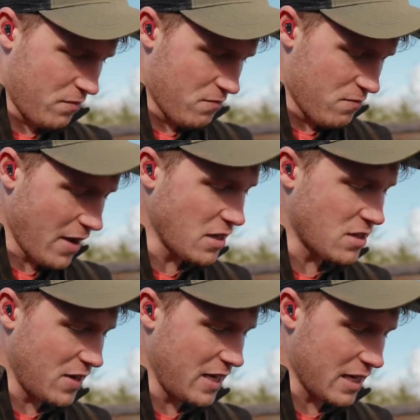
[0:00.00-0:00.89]

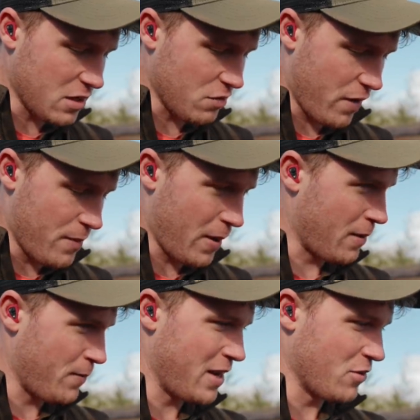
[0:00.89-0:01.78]
relatively little rib
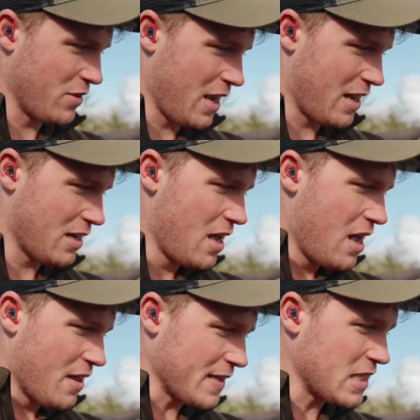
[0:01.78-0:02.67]
and a bead on the end.
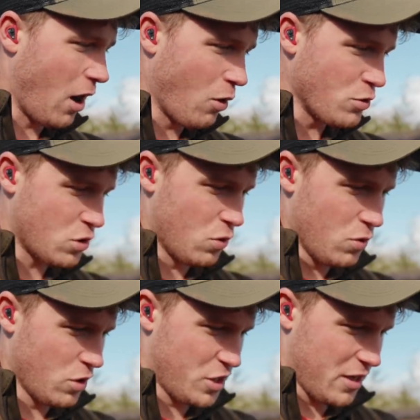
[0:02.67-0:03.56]
And that's the old school
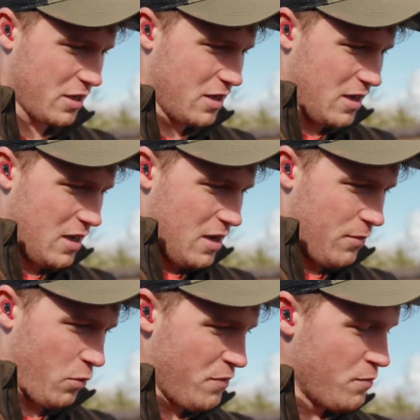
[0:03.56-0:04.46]
logic,
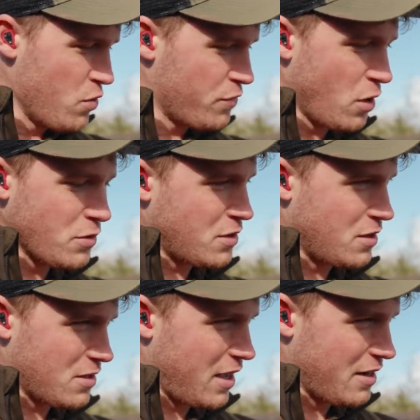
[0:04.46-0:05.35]
but we've moved on
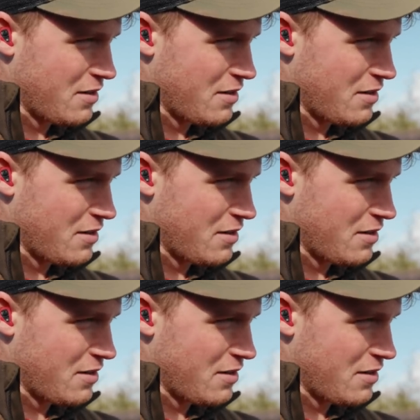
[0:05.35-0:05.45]
since then.